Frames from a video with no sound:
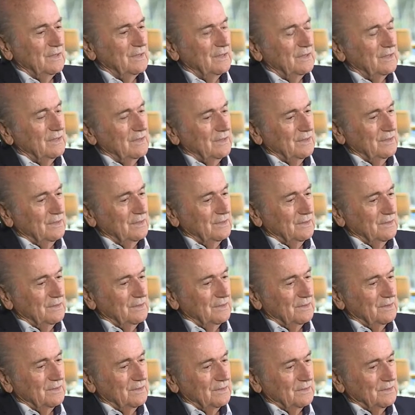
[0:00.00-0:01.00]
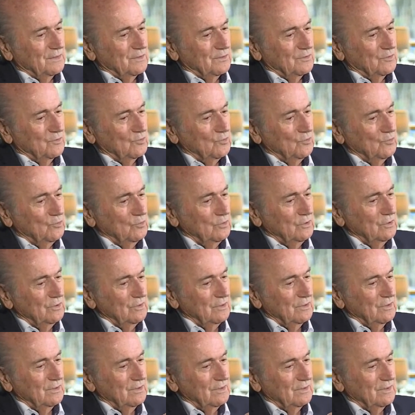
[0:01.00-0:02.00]

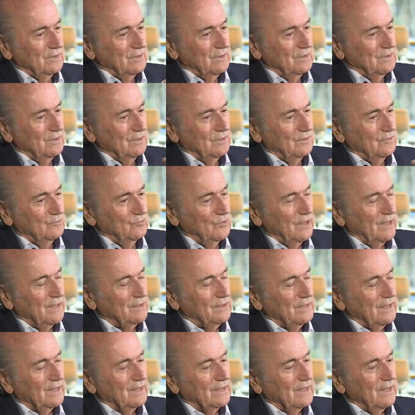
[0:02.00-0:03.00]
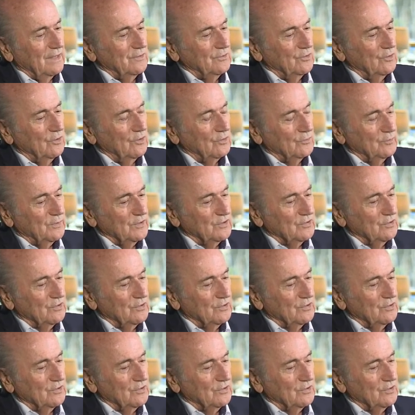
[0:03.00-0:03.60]
rule. Where they cannot be